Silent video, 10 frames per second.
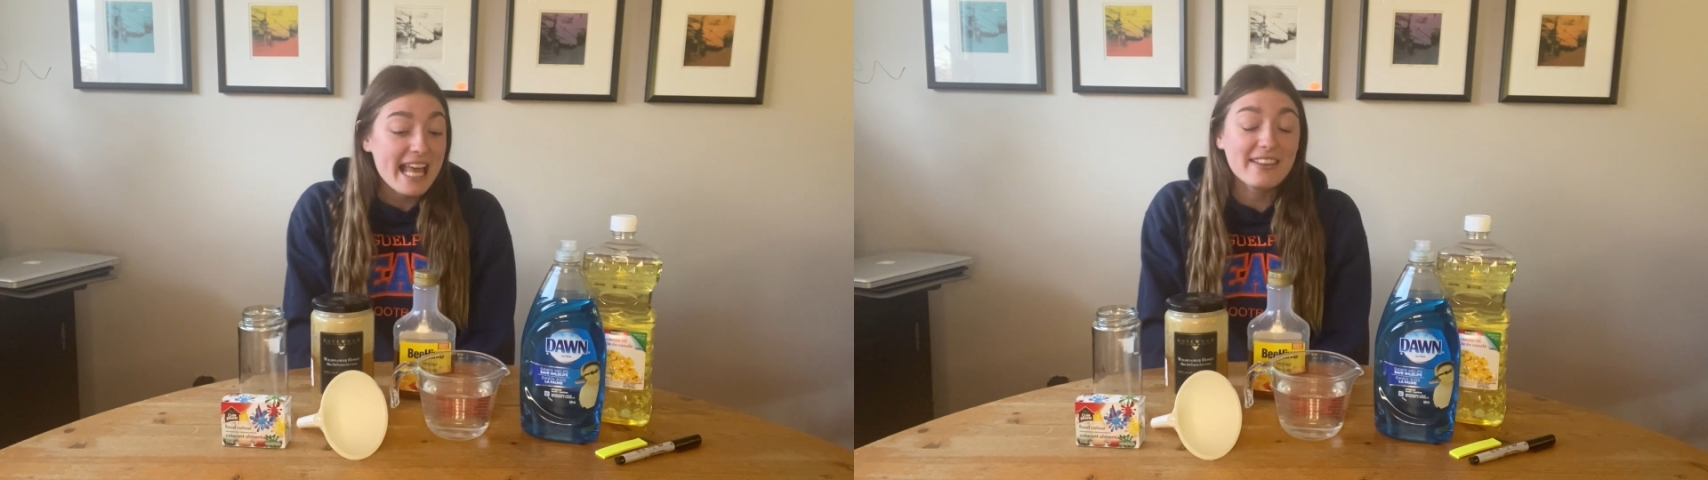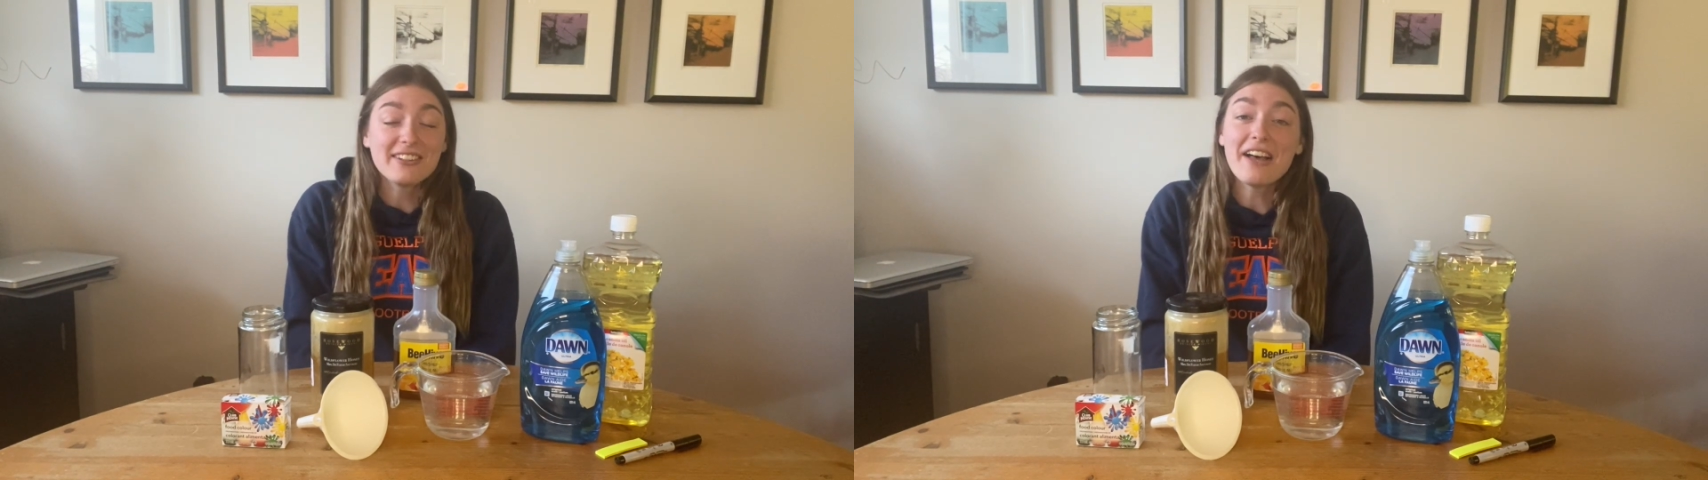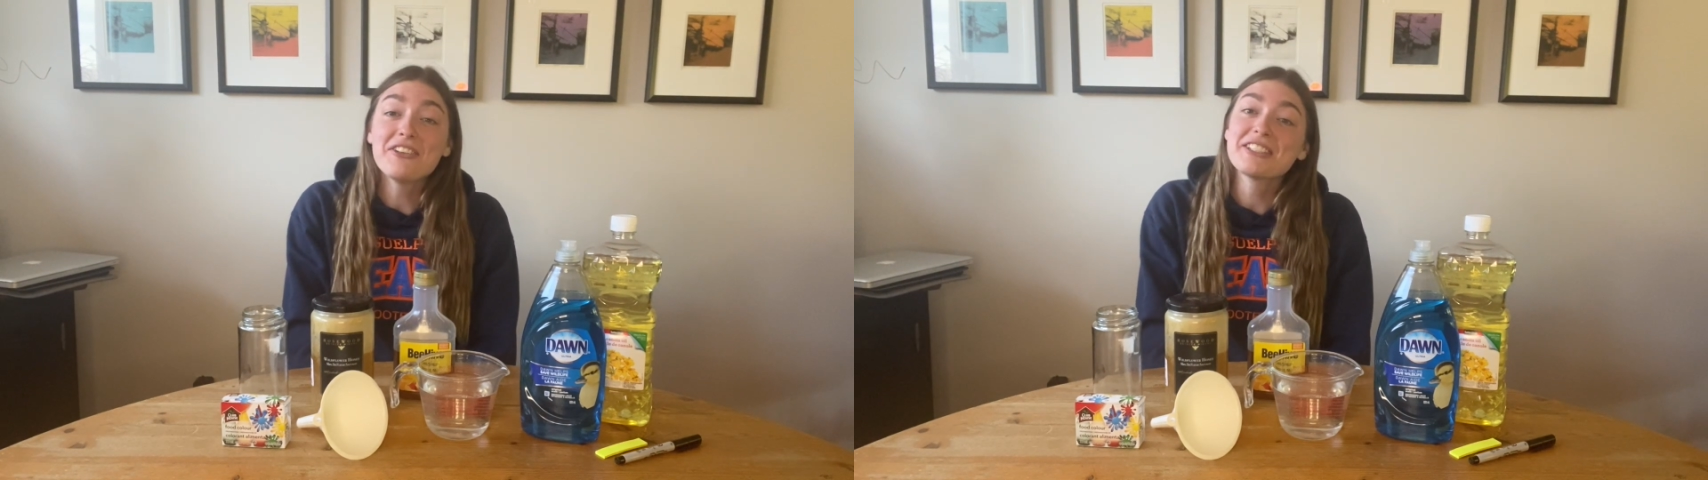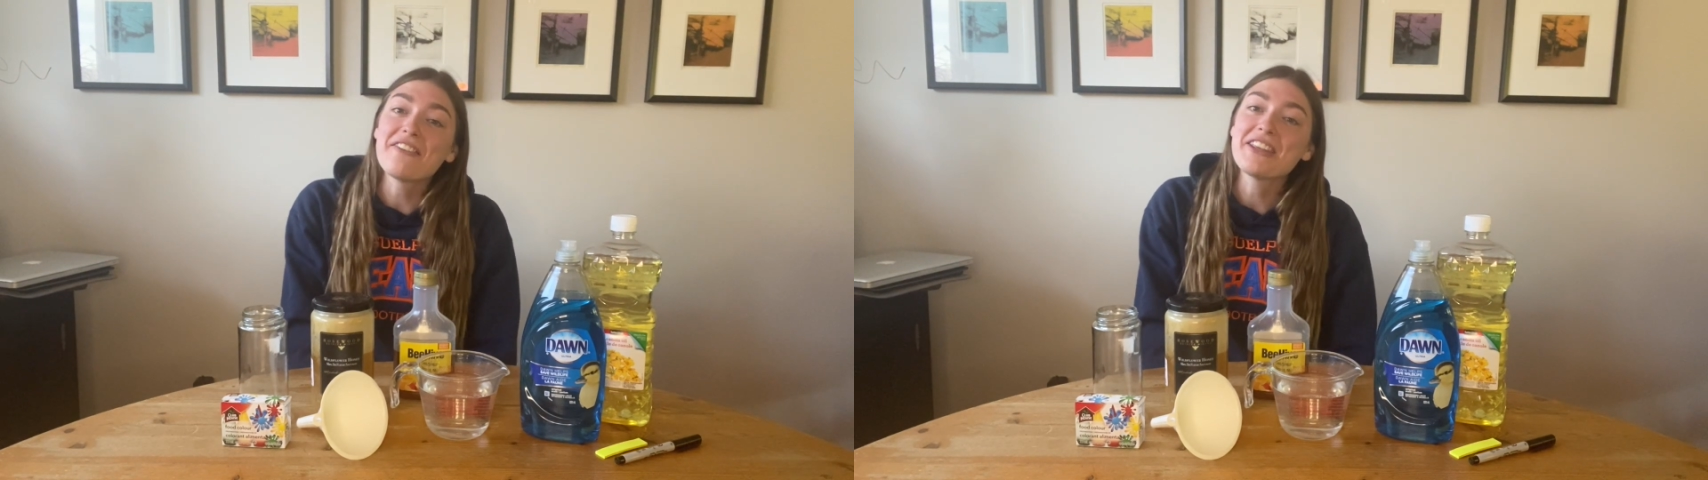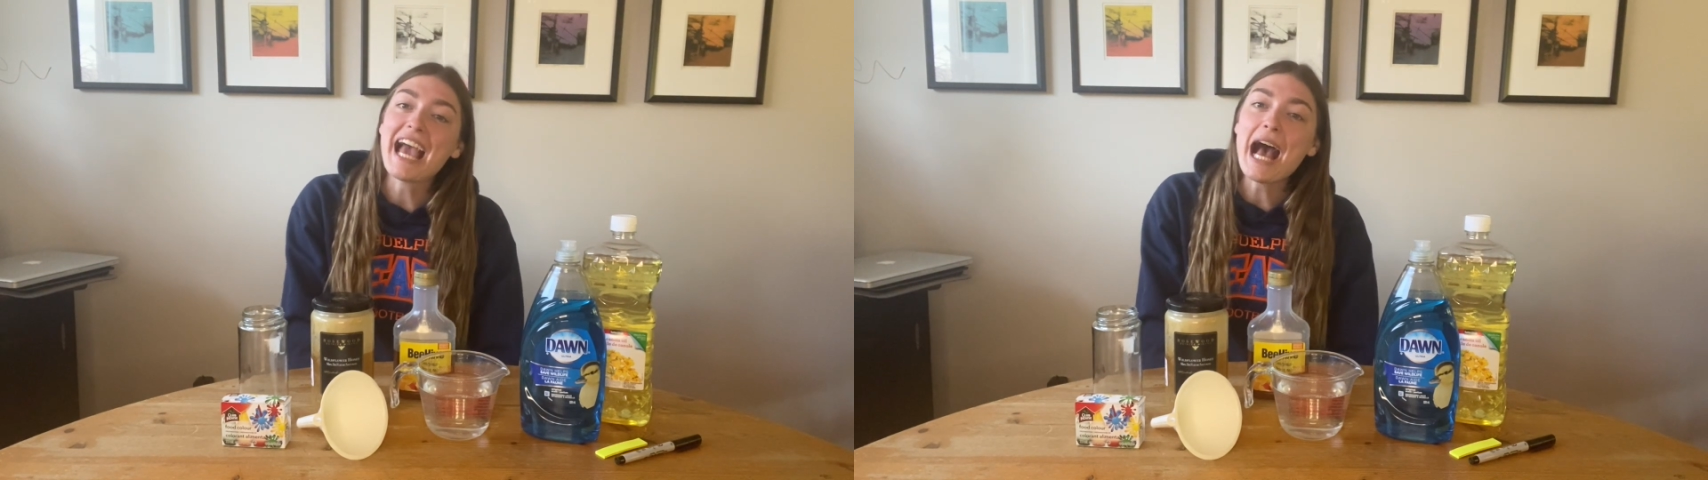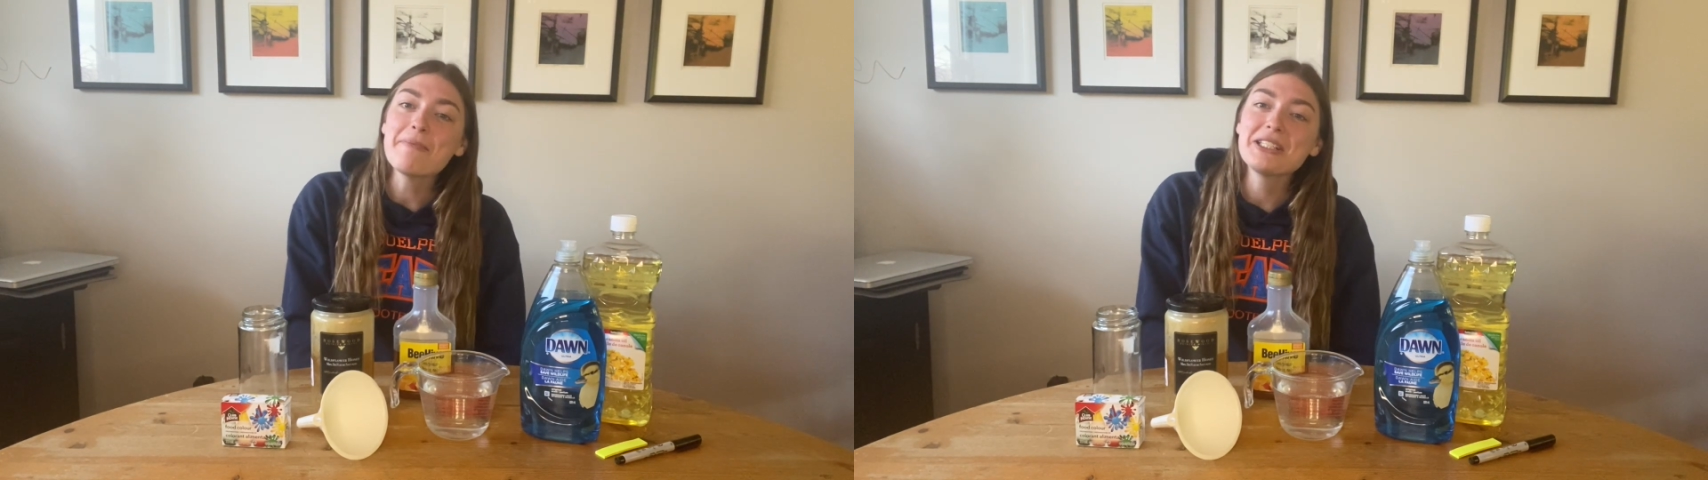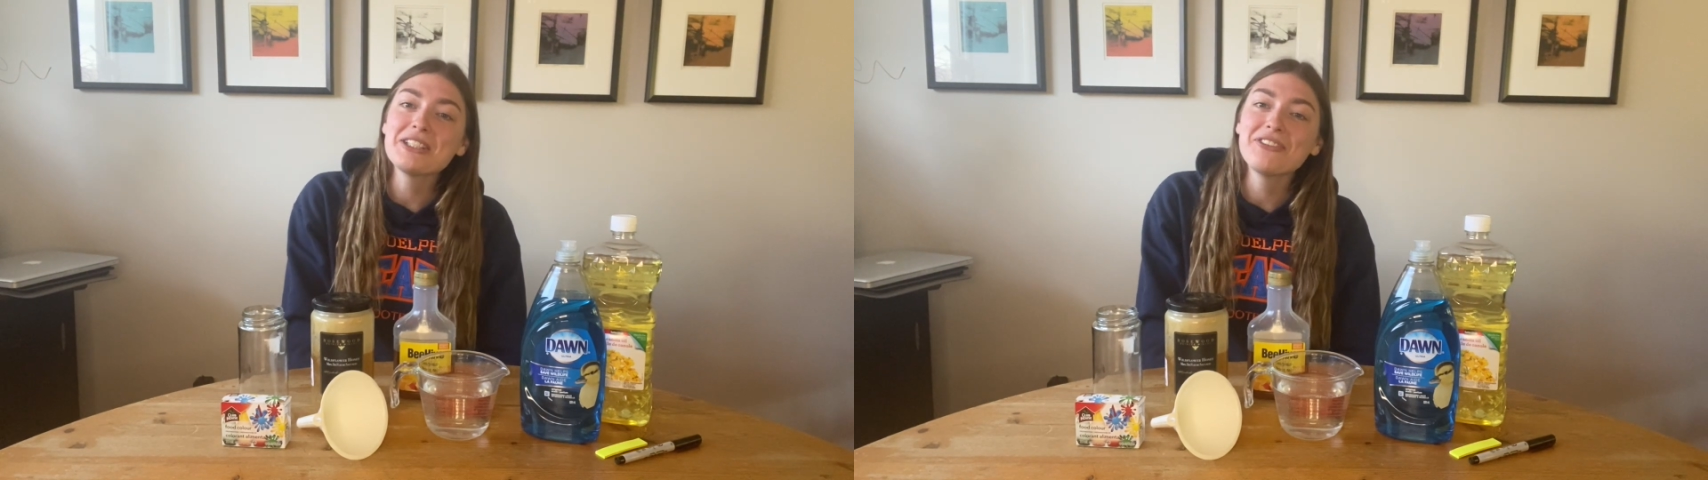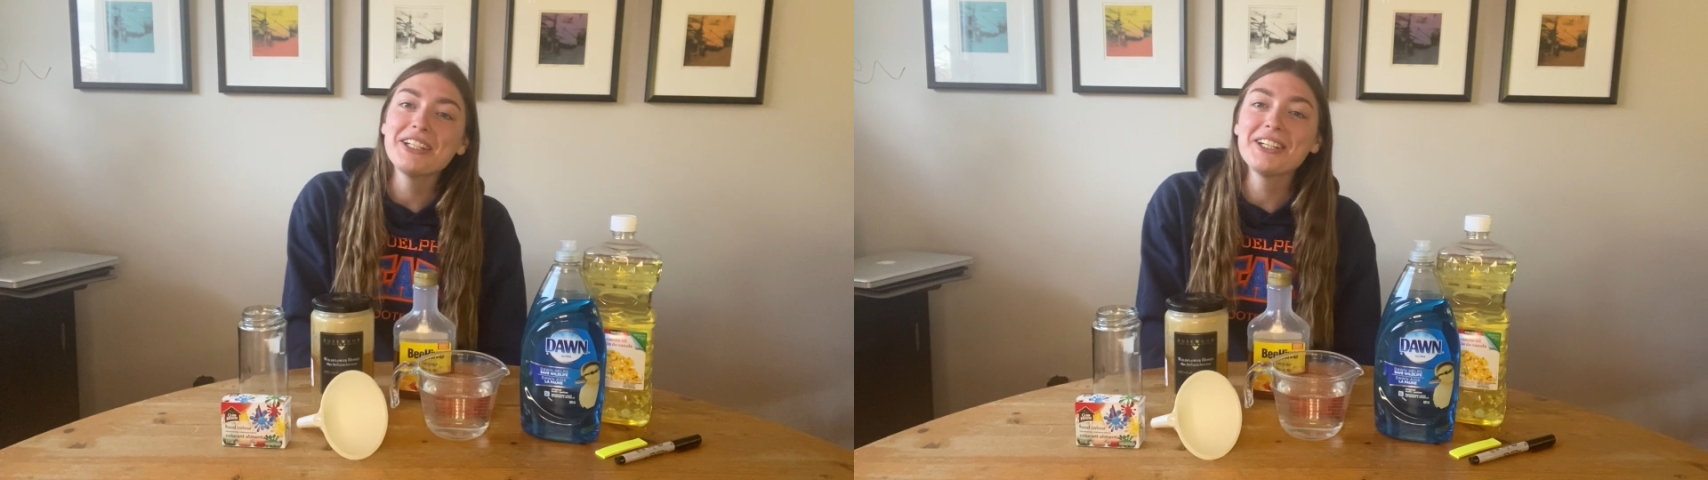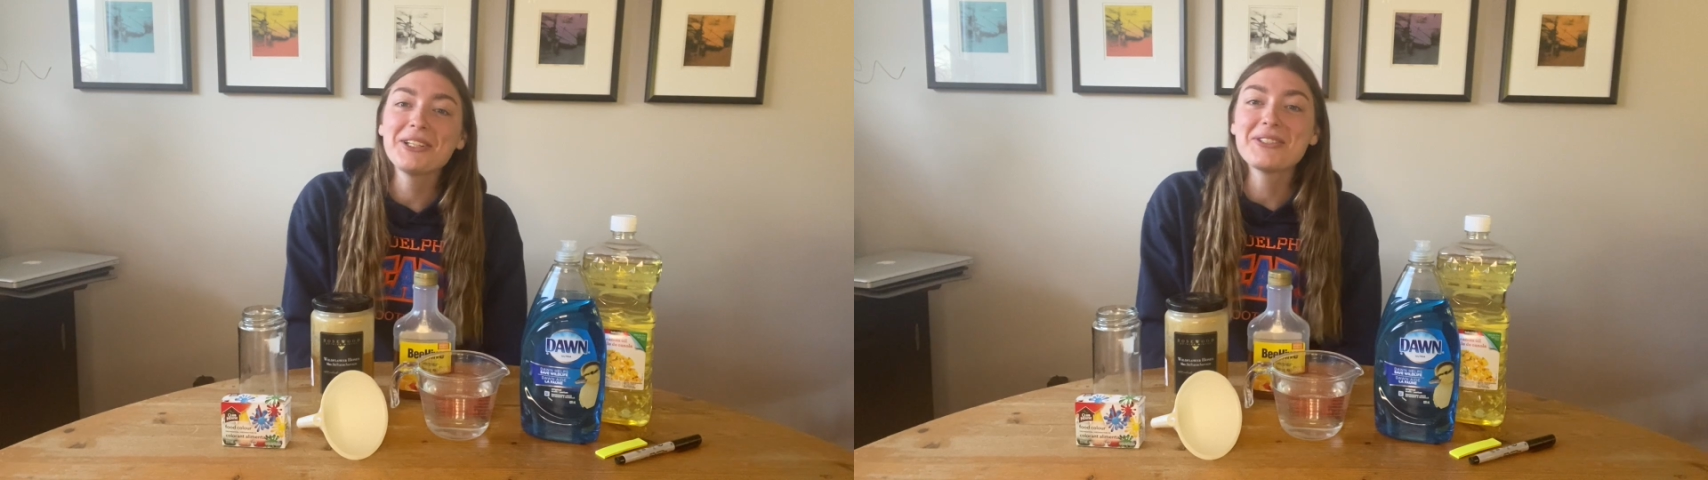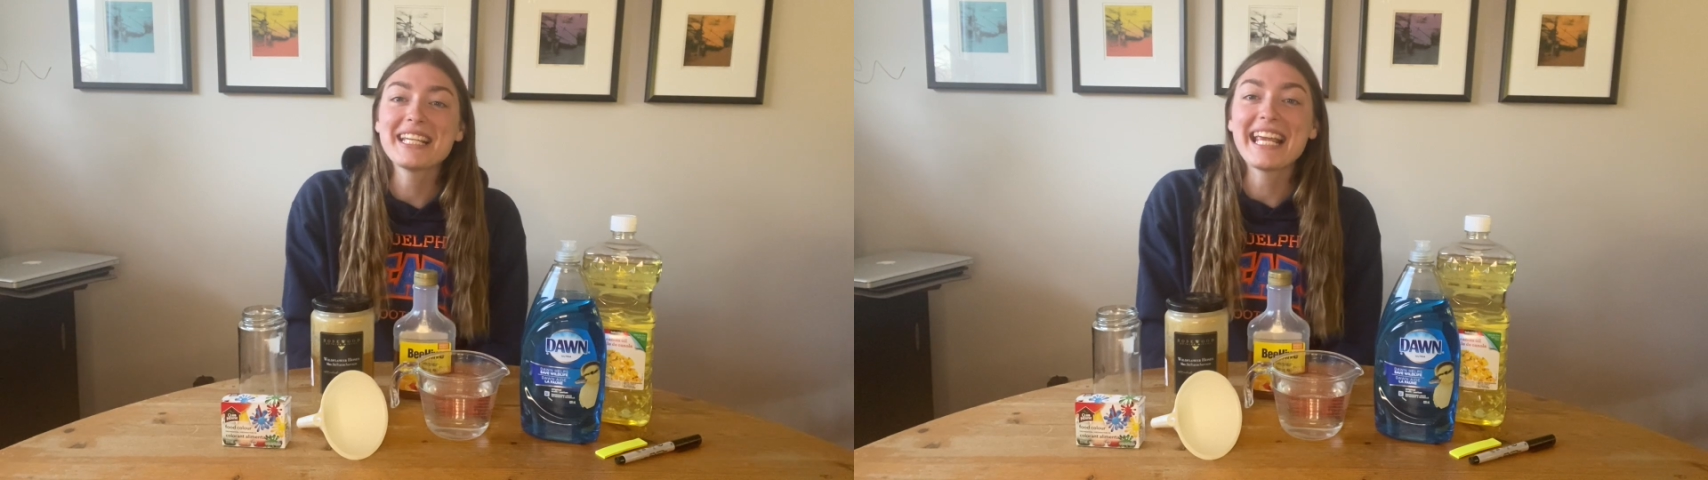the levels of the atmosphere
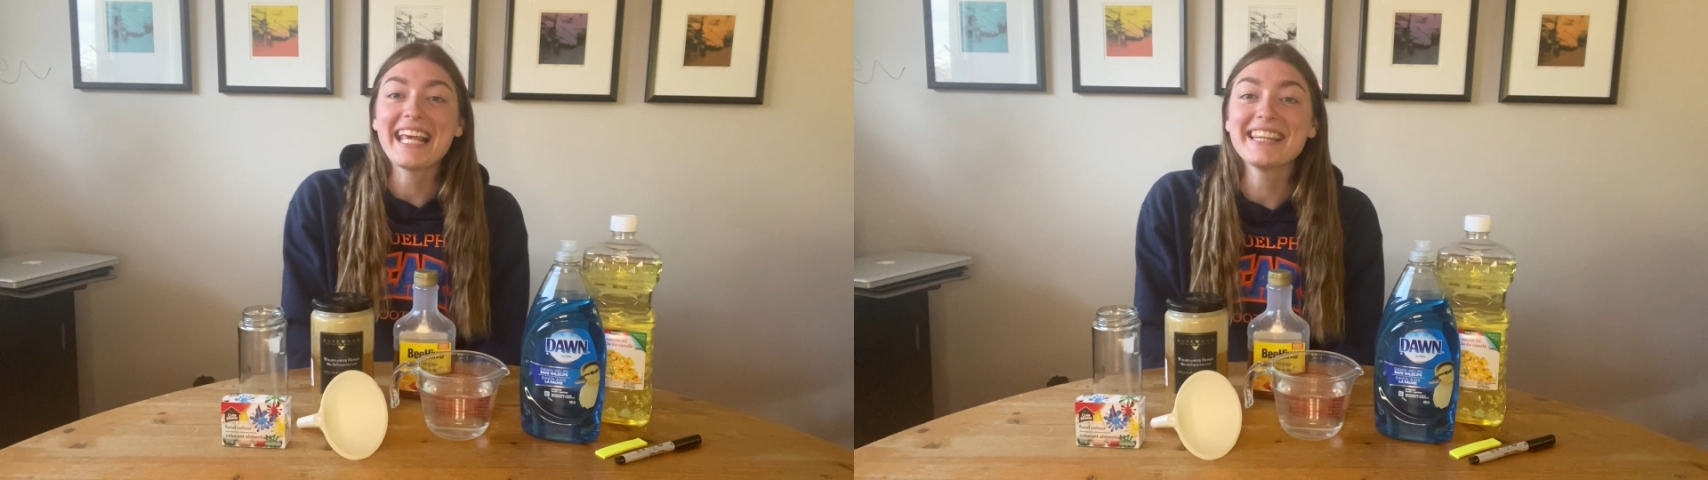using a